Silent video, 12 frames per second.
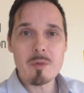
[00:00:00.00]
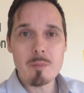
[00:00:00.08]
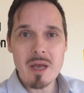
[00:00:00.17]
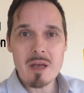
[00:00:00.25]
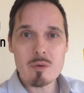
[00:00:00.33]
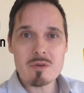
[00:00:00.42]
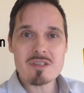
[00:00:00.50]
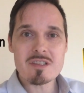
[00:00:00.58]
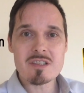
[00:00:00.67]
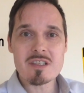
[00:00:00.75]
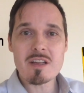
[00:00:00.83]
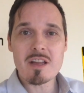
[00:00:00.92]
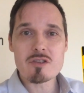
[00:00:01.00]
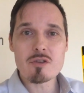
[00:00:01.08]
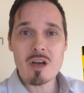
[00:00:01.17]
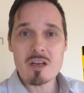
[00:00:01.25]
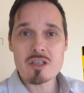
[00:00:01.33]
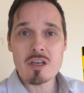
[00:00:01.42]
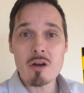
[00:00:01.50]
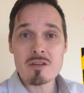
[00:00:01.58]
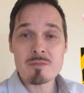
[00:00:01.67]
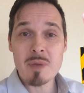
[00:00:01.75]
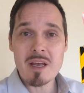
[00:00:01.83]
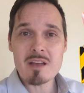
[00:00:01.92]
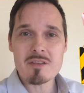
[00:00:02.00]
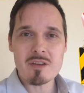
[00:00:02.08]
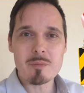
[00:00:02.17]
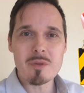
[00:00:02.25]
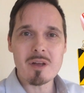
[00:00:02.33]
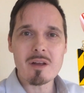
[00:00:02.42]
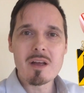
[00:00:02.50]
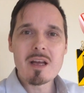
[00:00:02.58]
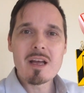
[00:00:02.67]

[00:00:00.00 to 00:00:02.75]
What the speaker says: The bank wants to see that you actually are paying something.